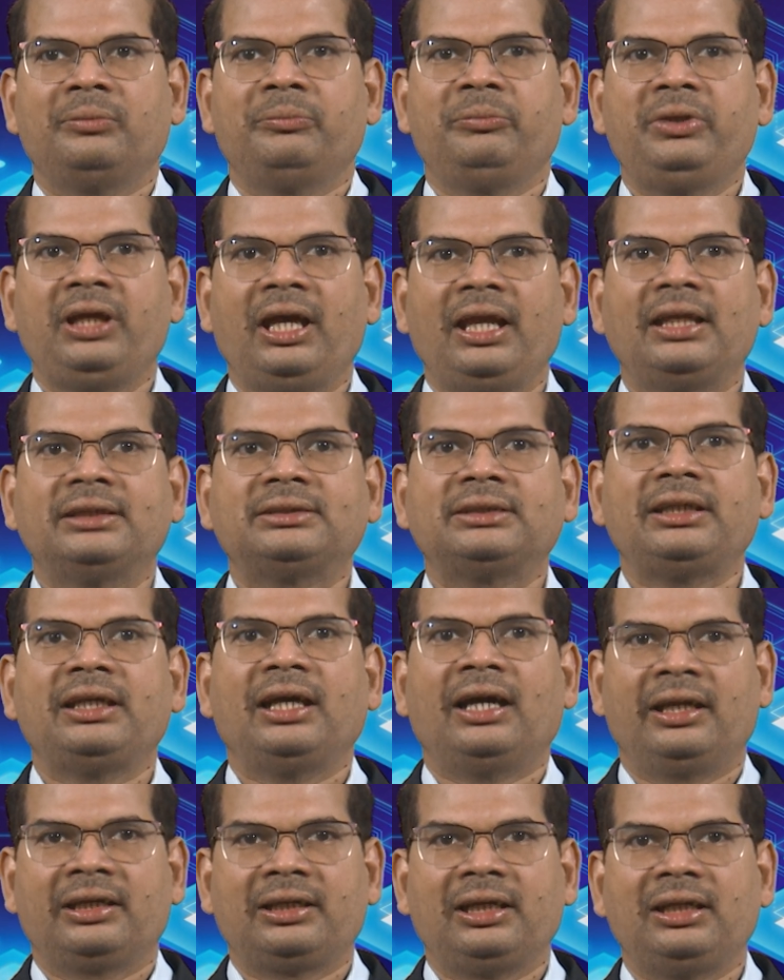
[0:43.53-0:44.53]
VLSI
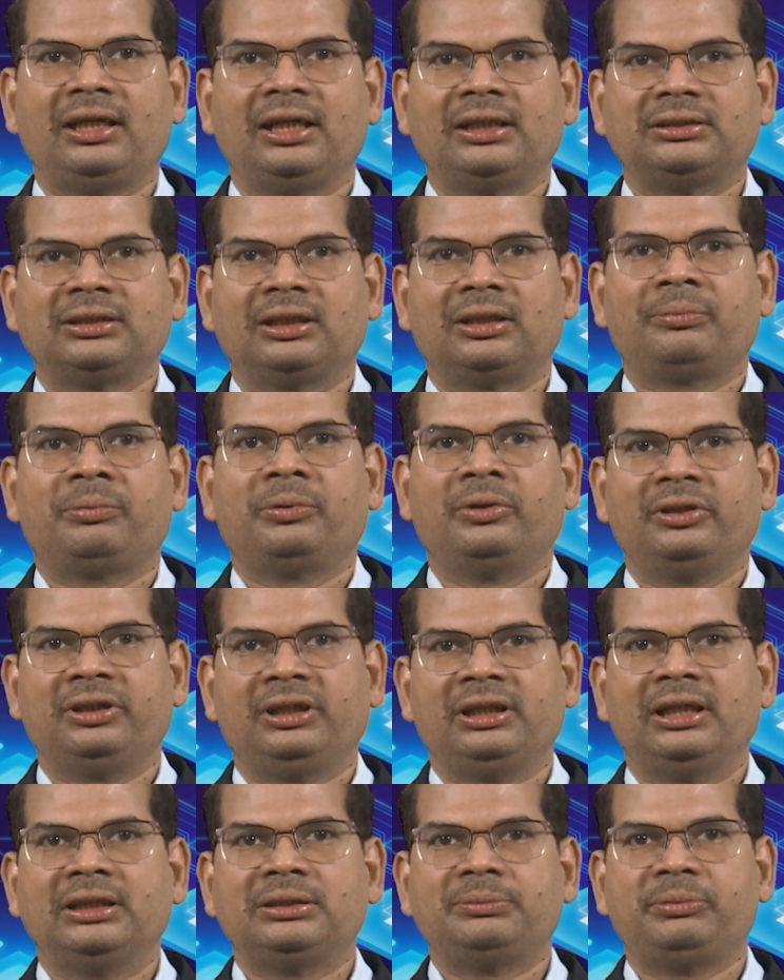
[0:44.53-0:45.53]
architecture for
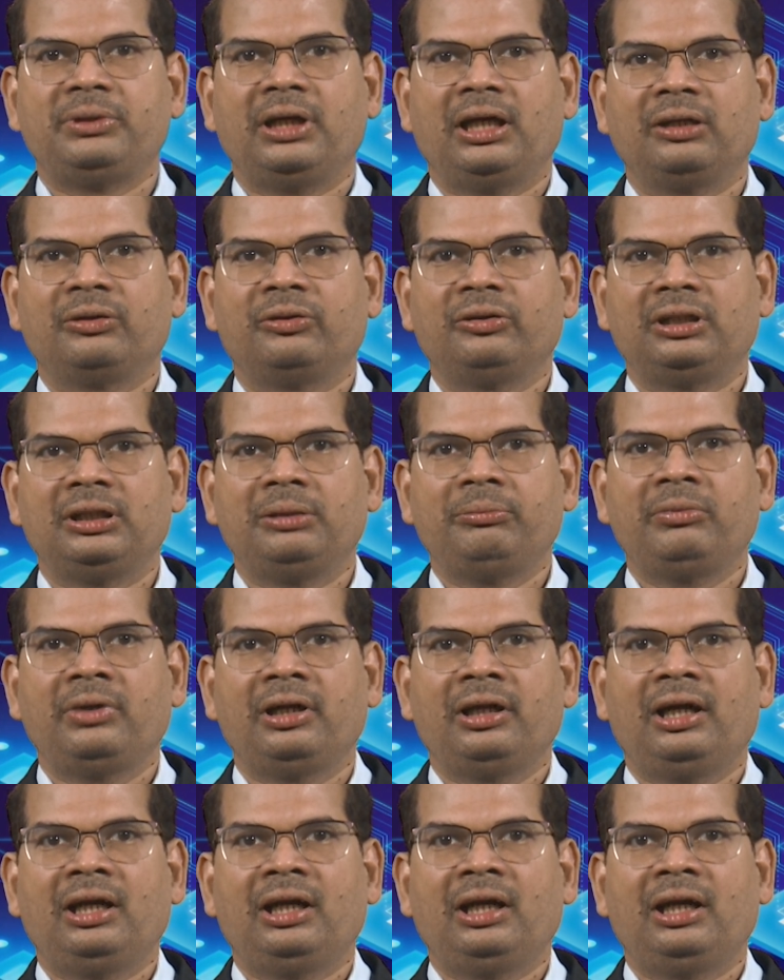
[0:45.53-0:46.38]
DSP algorithm,